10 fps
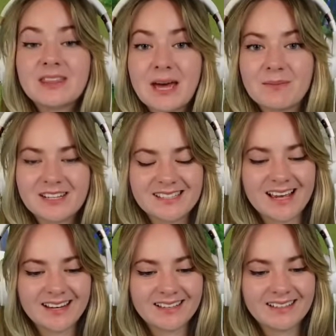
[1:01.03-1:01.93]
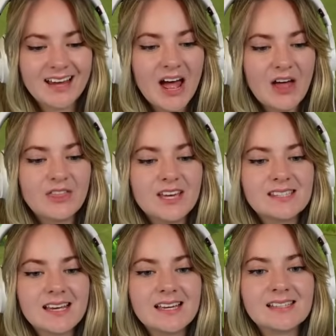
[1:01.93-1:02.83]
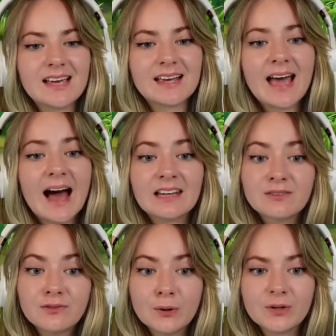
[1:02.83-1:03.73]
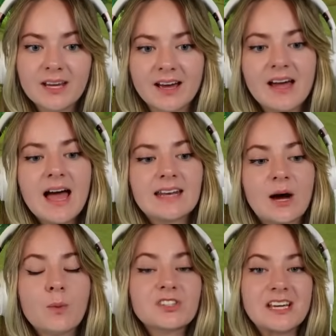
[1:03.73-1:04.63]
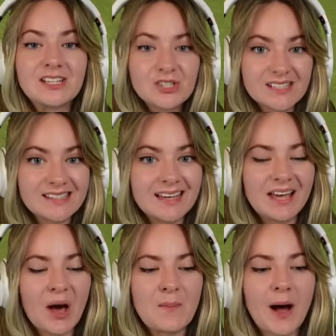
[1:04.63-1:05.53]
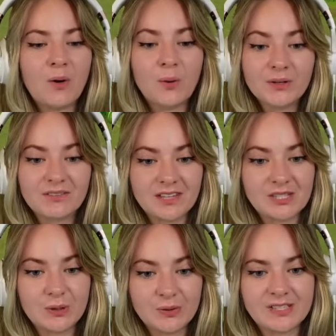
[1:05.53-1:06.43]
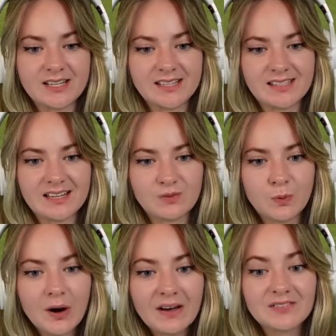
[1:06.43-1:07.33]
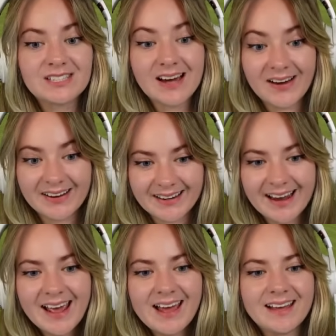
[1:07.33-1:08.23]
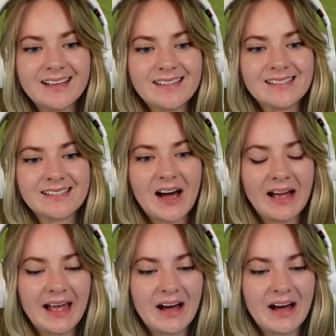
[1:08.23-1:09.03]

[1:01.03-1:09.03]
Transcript: them in a second. This is California. Now, what's interesting about all of these horses is what I've done is I